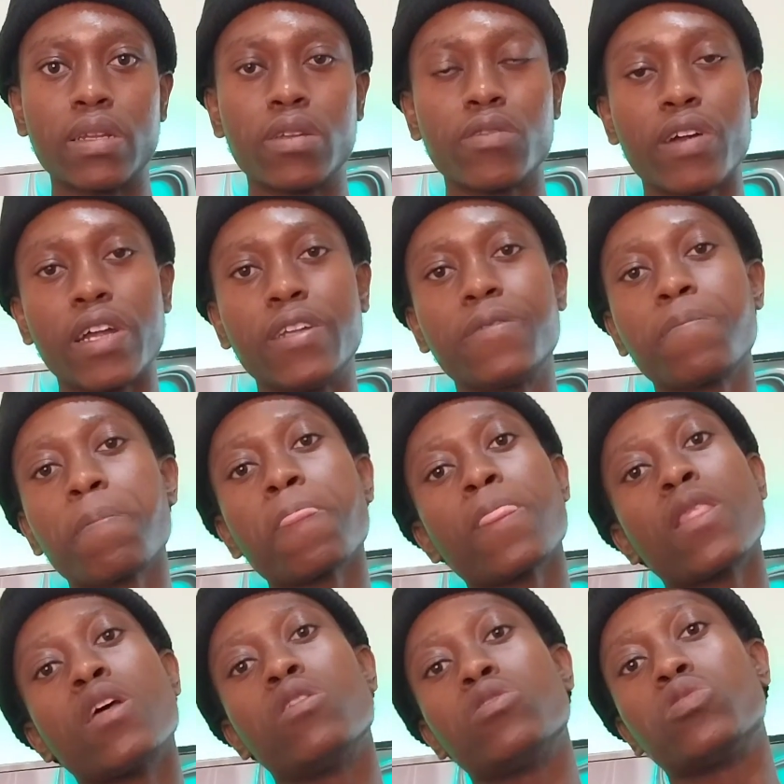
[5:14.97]
right?
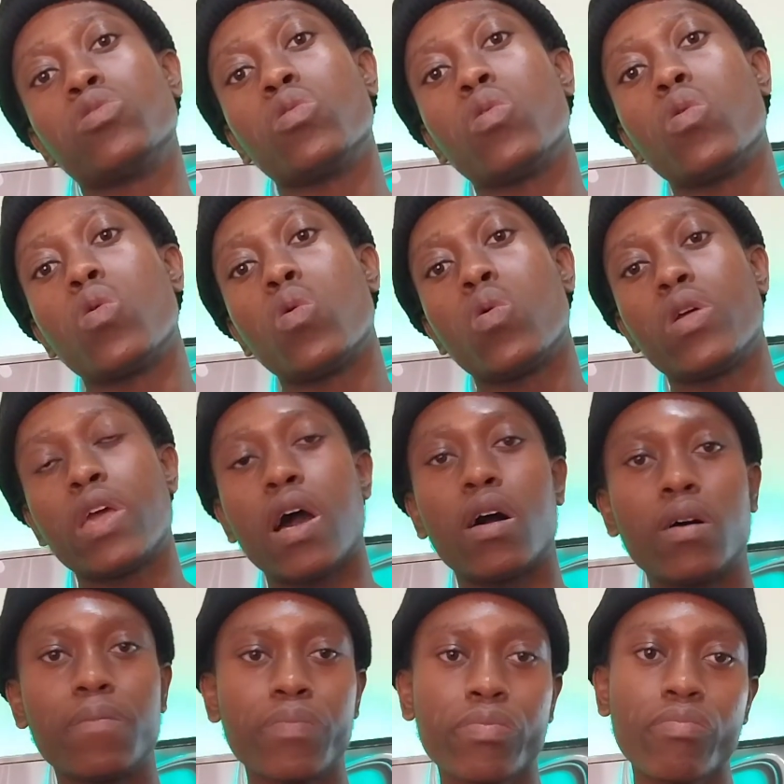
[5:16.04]
So yeah,
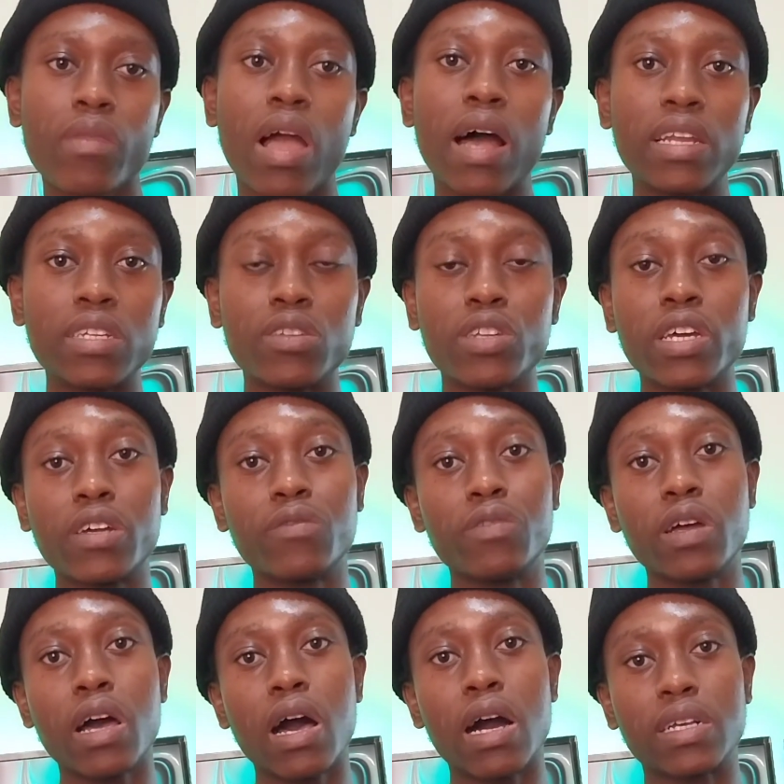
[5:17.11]
I didn't get
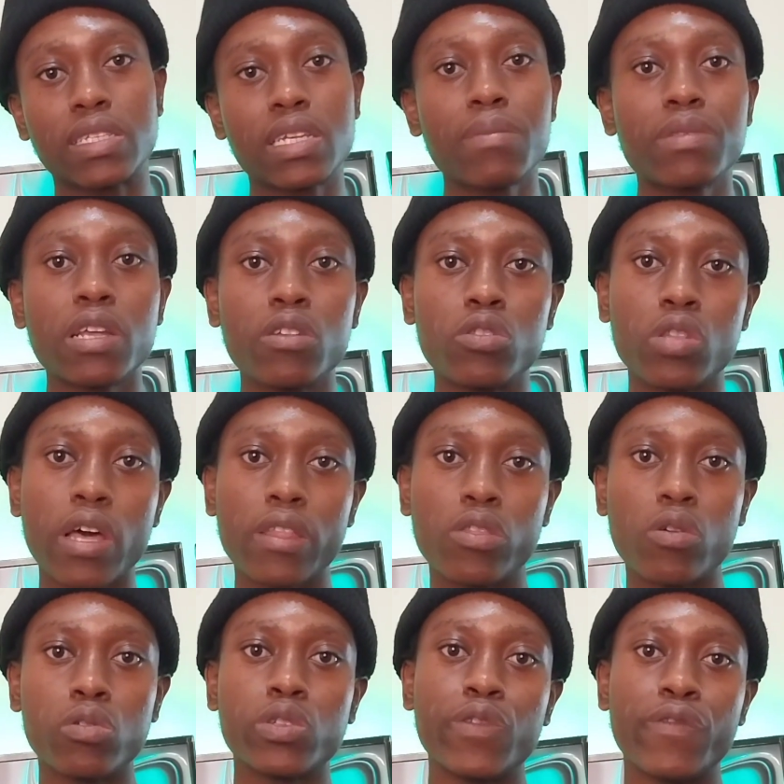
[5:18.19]
accepted at
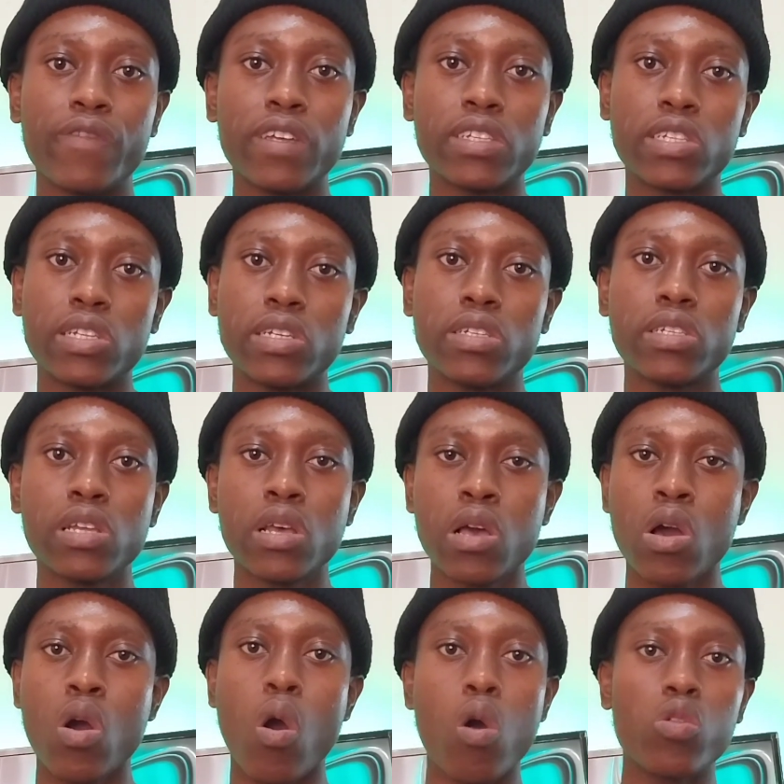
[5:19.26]
those universities,
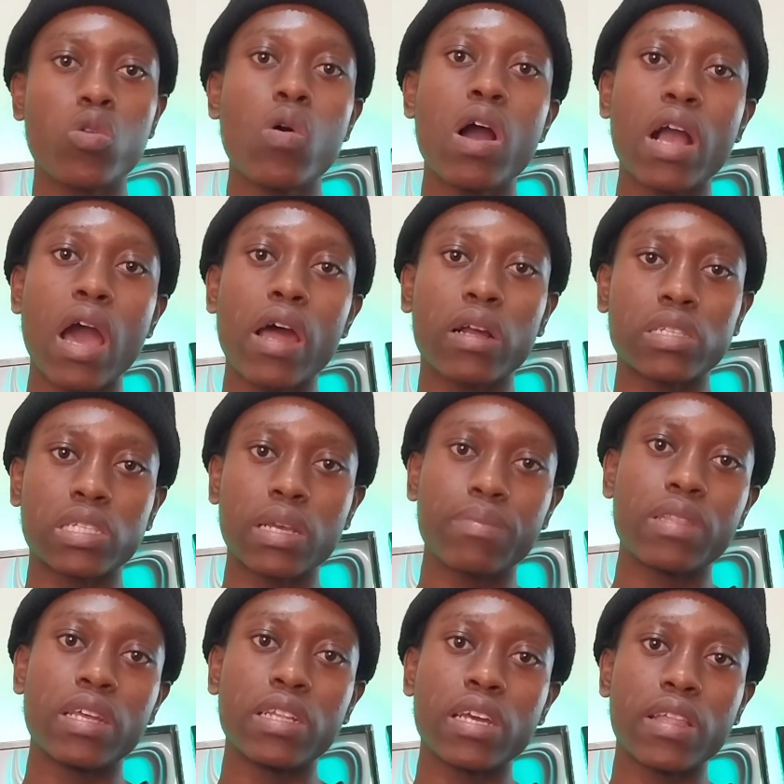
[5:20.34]
although I got
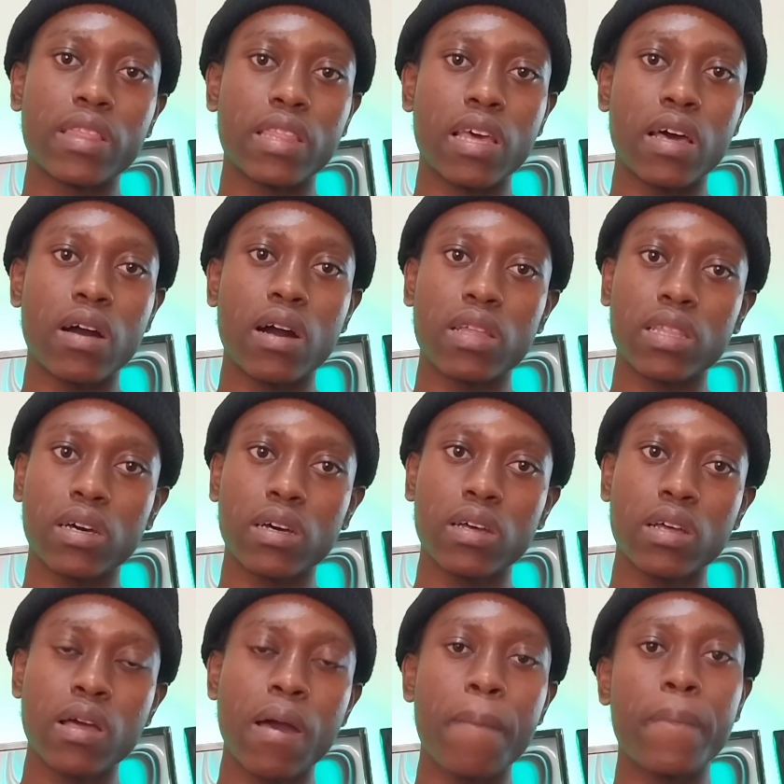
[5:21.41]
accepted in the other
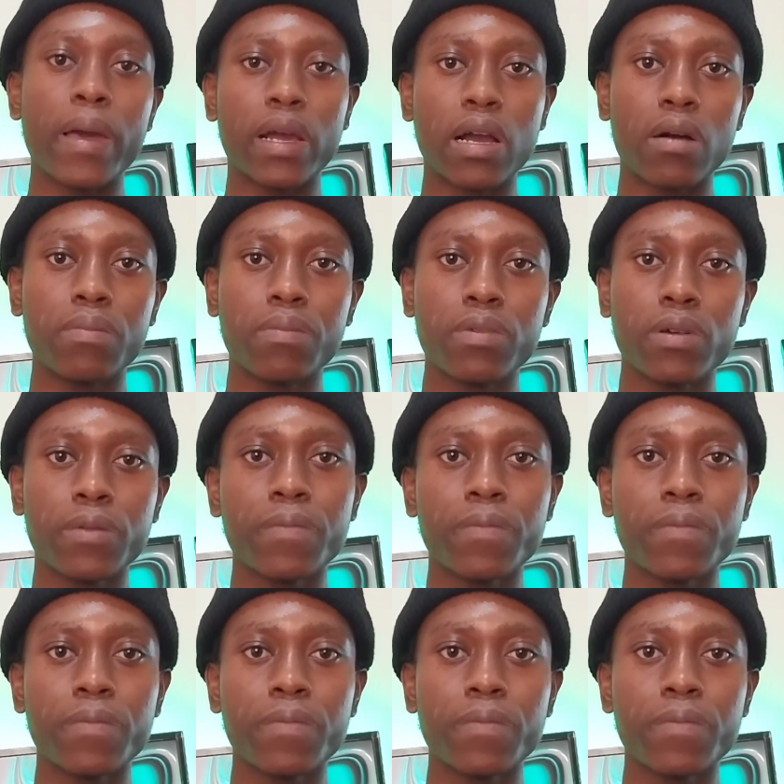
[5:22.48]
backup